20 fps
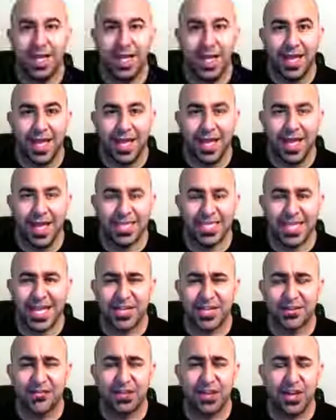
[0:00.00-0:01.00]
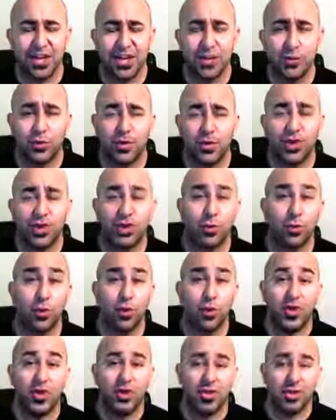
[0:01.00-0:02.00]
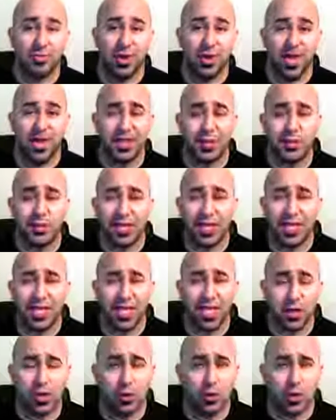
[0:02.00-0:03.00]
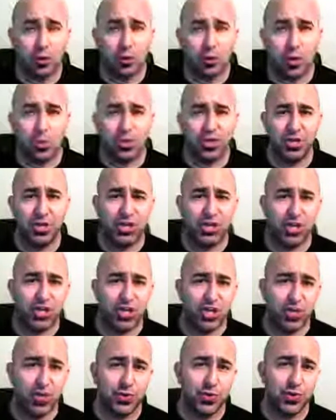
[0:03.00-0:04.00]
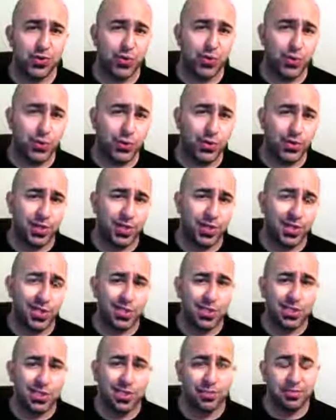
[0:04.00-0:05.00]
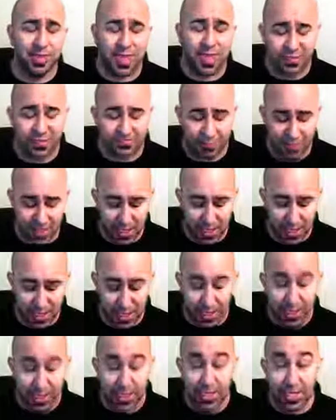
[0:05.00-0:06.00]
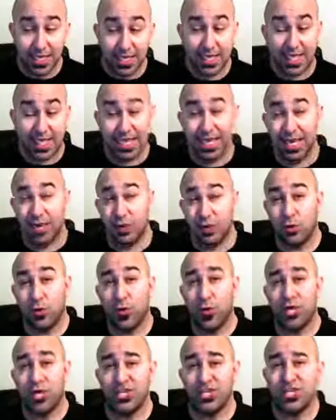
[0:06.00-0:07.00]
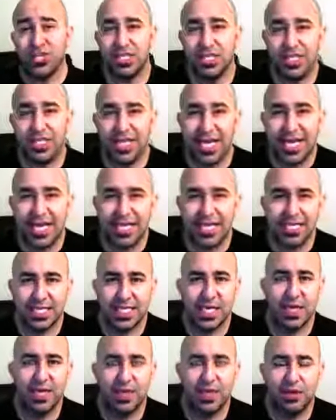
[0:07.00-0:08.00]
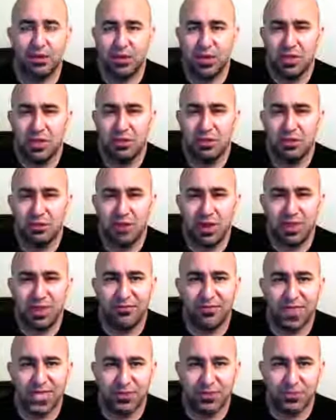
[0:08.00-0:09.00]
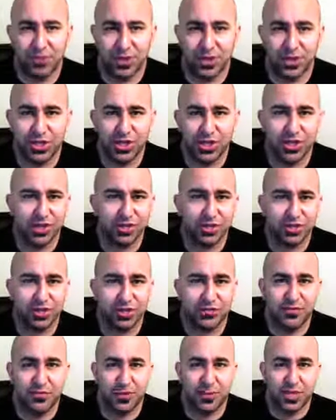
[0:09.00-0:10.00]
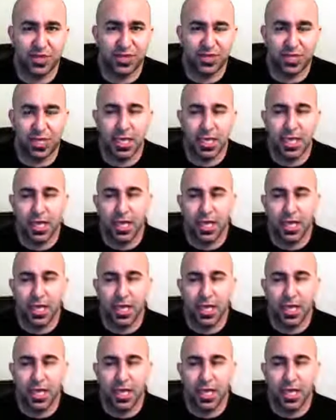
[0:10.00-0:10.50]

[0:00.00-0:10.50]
Hey guys, Dr. Vic here with The Wellness Path. I wanted to take a quick moment and just share with you a little something that I've been getting a lot of questions asked, and I thought, well, let me throw it on Facebook and just share this information.